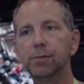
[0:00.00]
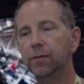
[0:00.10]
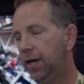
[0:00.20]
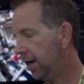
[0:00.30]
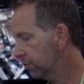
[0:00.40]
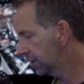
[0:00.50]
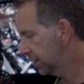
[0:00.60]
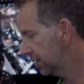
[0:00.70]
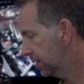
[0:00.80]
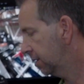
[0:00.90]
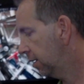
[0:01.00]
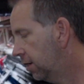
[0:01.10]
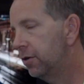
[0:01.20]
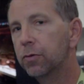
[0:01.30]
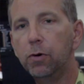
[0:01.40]
of cameras. This is our
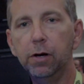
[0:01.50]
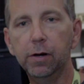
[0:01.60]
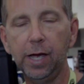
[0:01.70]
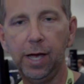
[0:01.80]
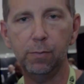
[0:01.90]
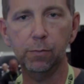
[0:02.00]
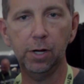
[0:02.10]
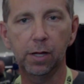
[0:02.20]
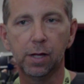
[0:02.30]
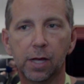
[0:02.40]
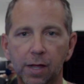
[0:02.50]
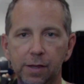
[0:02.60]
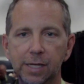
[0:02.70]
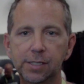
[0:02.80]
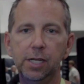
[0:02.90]
underwater camera
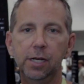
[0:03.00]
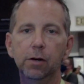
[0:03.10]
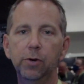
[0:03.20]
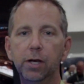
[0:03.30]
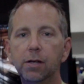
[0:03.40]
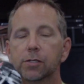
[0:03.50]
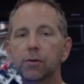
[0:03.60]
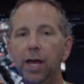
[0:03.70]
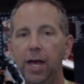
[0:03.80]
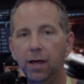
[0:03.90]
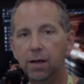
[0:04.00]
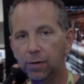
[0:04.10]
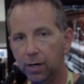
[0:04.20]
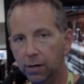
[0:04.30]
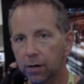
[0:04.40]
that's here. We also have
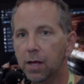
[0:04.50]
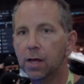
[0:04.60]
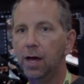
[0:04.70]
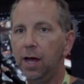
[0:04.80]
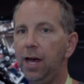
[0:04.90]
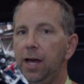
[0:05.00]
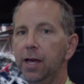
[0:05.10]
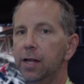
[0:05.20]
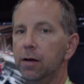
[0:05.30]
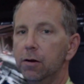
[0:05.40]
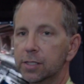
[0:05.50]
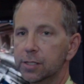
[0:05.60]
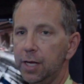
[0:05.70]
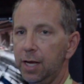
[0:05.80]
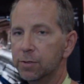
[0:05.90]
our high-end Arqus
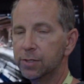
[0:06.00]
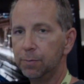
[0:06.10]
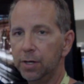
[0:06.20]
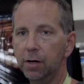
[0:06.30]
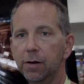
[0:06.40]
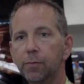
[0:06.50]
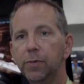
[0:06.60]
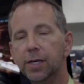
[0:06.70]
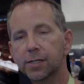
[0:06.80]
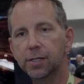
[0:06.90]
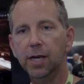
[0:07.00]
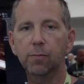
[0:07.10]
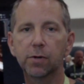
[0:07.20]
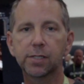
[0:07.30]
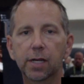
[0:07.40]
cameras up there and our Miqus
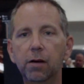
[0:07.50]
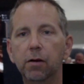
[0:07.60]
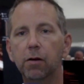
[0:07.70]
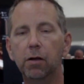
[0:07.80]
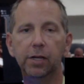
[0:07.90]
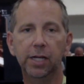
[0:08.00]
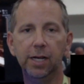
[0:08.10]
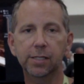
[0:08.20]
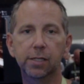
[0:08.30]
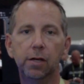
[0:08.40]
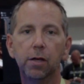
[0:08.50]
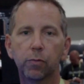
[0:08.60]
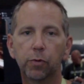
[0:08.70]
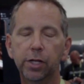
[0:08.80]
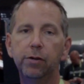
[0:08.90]
cameras that are all connected.
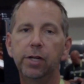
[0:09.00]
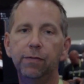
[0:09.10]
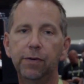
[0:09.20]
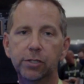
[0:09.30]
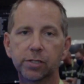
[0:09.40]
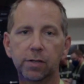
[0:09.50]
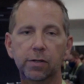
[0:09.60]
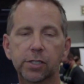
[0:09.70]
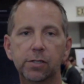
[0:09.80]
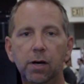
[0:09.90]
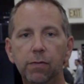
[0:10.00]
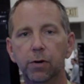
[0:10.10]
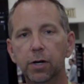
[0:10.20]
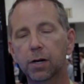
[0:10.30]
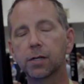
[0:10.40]
One of the unique features of our
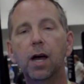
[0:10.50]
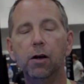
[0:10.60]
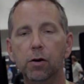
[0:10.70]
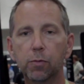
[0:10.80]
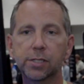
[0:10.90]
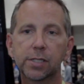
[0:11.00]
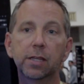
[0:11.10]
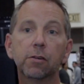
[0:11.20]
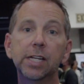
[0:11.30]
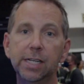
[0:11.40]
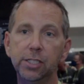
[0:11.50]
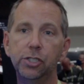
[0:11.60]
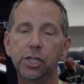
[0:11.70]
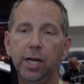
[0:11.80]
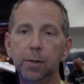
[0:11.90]
software or hardware is that they're daisy
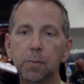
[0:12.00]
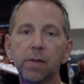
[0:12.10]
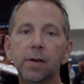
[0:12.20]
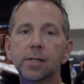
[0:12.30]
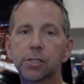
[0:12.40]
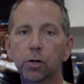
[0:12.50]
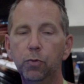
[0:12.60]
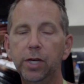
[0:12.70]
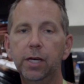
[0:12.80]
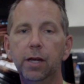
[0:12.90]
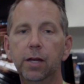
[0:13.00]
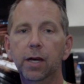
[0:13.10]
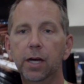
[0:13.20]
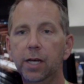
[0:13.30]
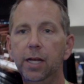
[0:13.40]
chained, so we can
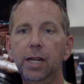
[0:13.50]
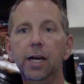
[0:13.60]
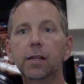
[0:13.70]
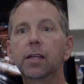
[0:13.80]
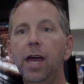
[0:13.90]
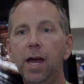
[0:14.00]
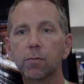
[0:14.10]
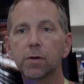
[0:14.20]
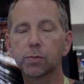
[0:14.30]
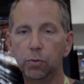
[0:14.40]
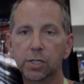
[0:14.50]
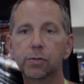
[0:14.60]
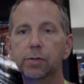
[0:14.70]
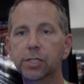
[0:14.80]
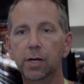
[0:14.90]
uh, connect cameras one
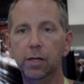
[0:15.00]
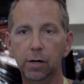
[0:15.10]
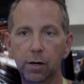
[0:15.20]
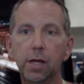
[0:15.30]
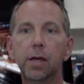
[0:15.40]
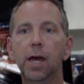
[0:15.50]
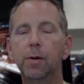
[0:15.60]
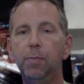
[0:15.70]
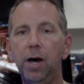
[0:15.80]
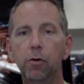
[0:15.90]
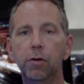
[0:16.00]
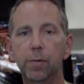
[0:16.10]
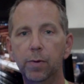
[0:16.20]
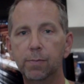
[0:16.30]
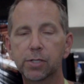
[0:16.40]
to each other and power them
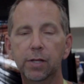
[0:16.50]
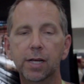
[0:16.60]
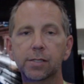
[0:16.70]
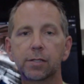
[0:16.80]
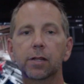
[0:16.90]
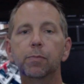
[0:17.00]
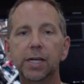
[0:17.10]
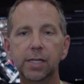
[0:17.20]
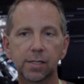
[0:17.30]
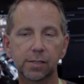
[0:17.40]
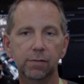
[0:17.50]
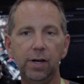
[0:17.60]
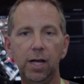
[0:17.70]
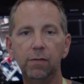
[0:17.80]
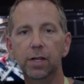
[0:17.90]
up. So that's another piece that's
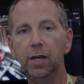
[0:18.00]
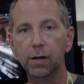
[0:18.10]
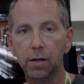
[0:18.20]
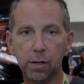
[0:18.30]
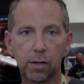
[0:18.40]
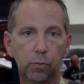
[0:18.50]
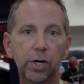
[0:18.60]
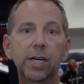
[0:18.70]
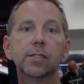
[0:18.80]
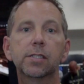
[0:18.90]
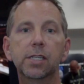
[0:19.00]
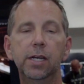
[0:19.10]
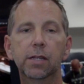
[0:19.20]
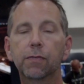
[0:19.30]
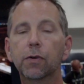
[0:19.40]
involved. And then we can see
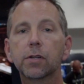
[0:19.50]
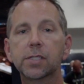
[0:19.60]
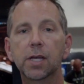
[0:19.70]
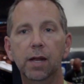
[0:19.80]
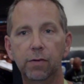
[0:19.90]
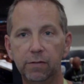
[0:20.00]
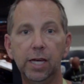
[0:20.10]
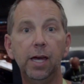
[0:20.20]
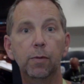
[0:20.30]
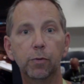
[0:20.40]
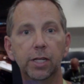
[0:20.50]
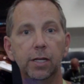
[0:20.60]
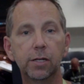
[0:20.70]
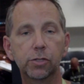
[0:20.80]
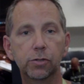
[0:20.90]
the furthest out of any camera in the
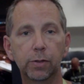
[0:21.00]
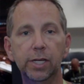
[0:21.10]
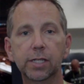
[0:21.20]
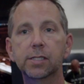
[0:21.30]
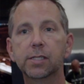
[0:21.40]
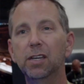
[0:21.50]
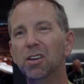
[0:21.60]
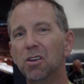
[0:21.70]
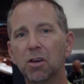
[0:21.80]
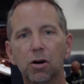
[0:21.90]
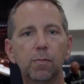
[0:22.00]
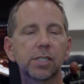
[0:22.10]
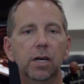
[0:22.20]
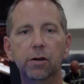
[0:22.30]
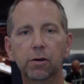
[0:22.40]
industry. We can see almost
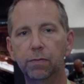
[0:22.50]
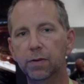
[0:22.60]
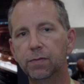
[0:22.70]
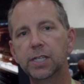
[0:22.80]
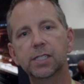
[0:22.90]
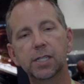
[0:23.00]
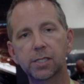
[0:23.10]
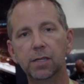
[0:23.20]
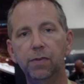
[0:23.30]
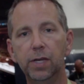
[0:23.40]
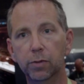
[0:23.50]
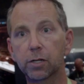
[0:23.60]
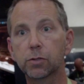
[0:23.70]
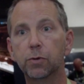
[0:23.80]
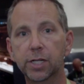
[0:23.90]
150, 60 feet with our
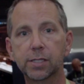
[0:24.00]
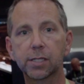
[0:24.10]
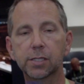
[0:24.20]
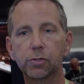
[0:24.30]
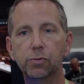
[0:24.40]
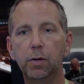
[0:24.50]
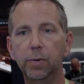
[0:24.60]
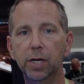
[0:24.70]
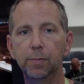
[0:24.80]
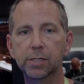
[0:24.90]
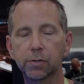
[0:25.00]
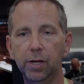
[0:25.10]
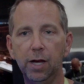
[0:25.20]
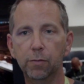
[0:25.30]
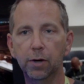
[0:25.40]
26 and 12 megapixel
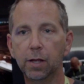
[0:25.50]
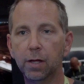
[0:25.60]
camera.